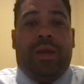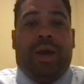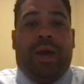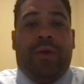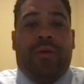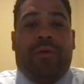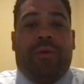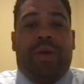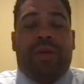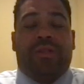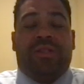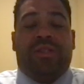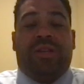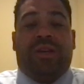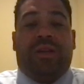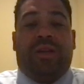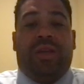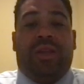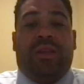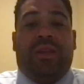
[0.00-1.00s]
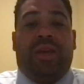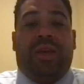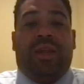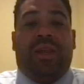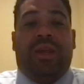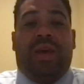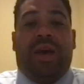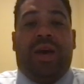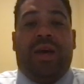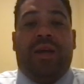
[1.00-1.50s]
I don't necessarily think
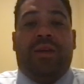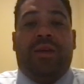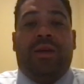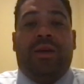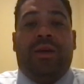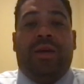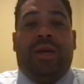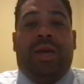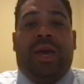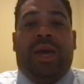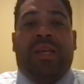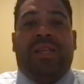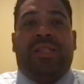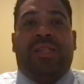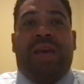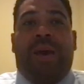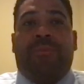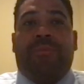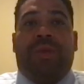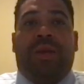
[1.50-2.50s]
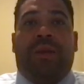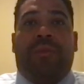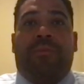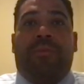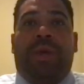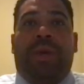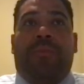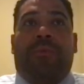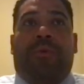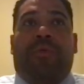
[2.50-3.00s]
that accepting
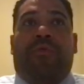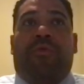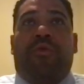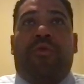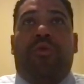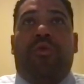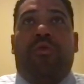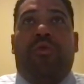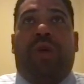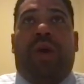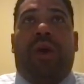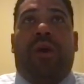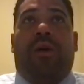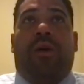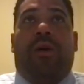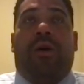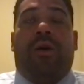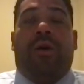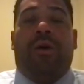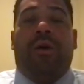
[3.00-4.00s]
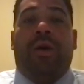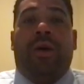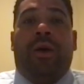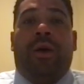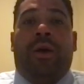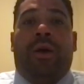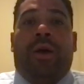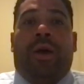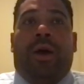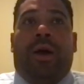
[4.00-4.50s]
people for who they are
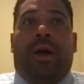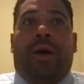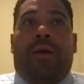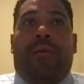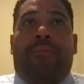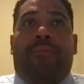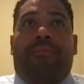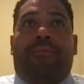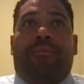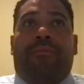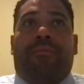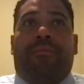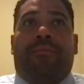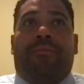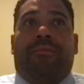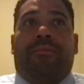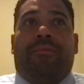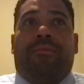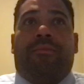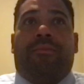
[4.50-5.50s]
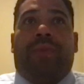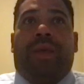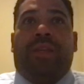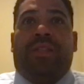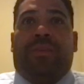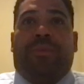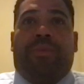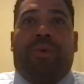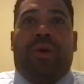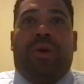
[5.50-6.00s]
um, is
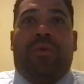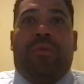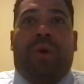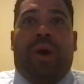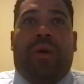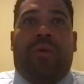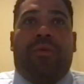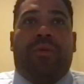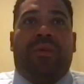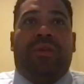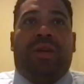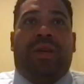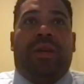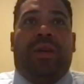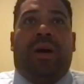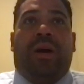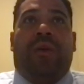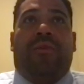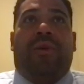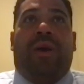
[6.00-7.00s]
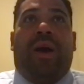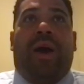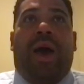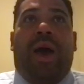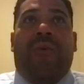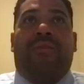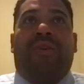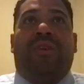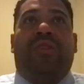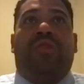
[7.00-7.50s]
a prerequisite of
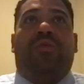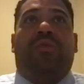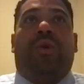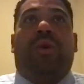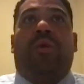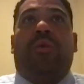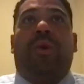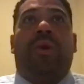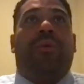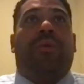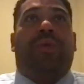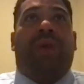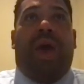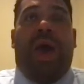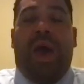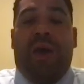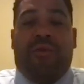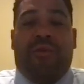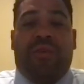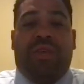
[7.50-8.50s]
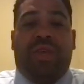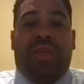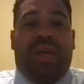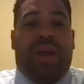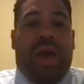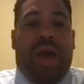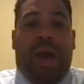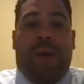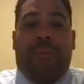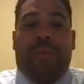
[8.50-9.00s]
having to agree with everything
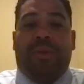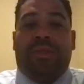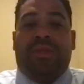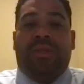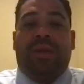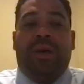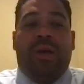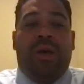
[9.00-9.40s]
that happens